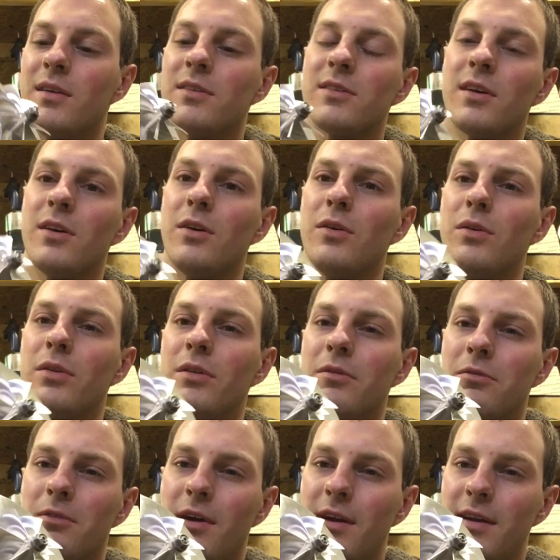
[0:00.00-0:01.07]
So
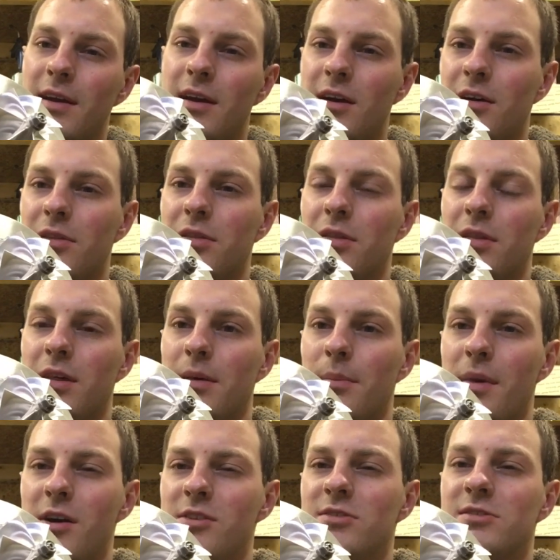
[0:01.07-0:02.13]
right now the
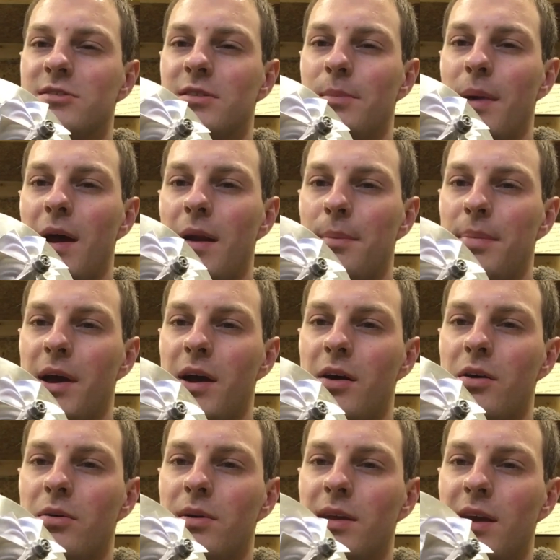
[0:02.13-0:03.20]
most amount of
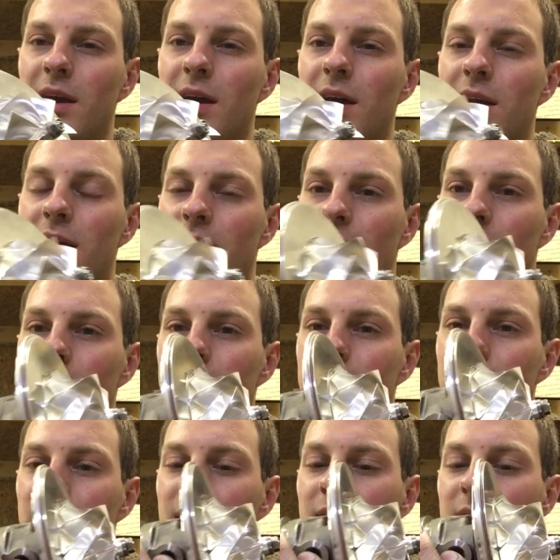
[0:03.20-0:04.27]
power we had out of